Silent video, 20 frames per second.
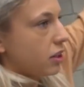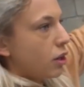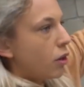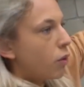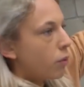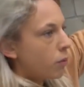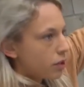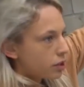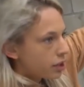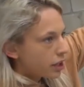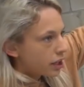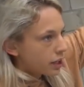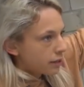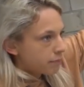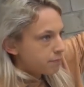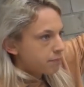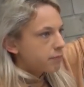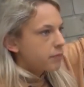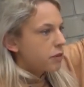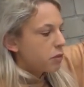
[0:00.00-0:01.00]
the
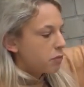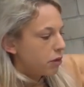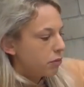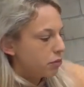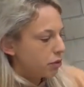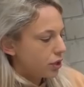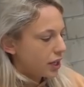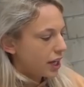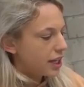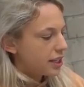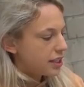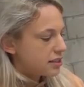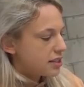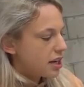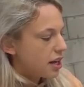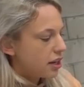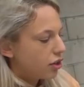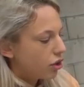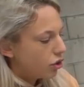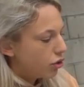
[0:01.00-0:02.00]
corner. What will get a
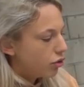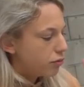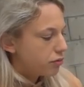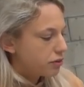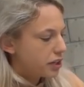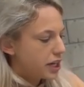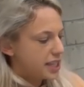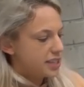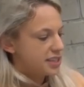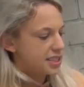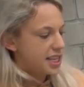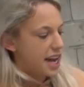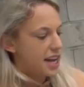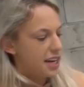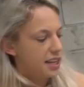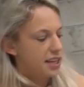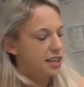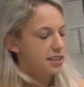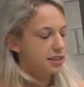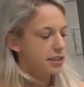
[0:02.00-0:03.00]
dog over
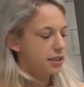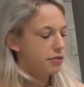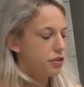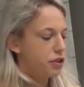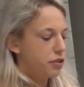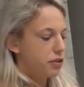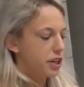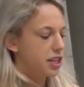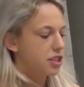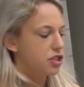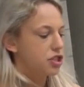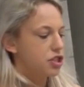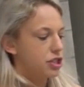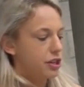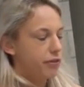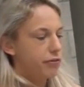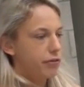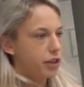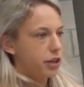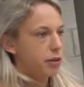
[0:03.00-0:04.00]
anxiety is if you can
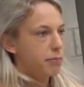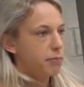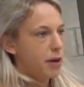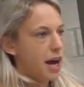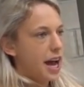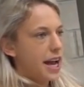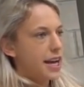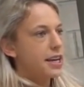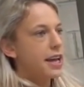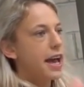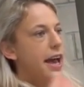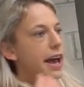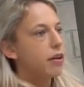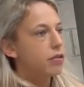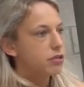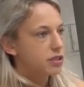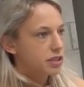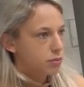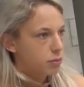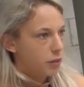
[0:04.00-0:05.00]
shift their mind
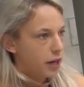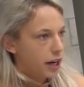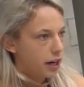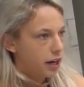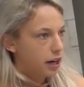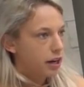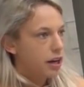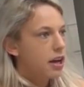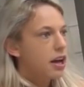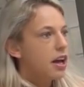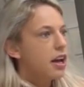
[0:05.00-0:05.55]
elsewhere.